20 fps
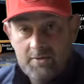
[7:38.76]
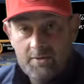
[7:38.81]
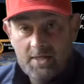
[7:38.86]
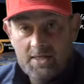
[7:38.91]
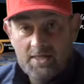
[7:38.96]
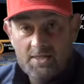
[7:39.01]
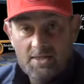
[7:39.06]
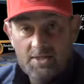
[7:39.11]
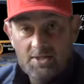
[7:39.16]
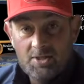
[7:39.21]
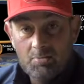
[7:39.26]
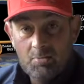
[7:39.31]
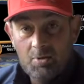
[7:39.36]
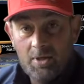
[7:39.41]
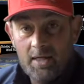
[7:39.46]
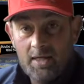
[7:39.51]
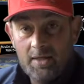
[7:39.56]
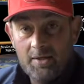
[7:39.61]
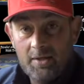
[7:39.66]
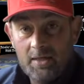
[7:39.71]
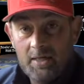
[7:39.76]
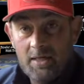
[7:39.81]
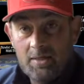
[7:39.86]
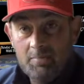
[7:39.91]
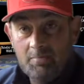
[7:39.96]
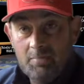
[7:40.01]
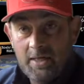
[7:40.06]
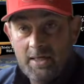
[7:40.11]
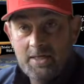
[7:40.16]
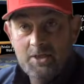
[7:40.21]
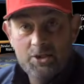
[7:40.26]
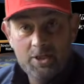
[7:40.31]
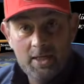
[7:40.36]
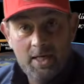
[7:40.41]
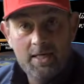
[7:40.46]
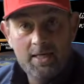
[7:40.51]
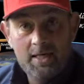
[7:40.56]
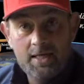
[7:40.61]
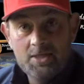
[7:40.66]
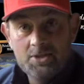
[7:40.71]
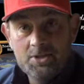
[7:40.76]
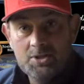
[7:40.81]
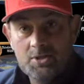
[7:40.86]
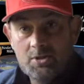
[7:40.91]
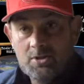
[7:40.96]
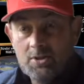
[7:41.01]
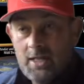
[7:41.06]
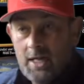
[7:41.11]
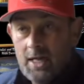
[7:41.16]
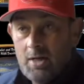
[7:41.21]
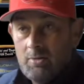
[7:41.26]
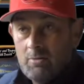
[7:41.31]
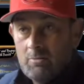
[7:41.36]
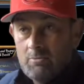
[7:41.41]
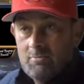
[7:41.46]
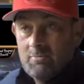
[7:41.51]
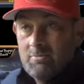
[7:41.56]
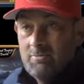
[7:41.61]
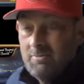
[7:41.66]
is to play the PGA National. Now,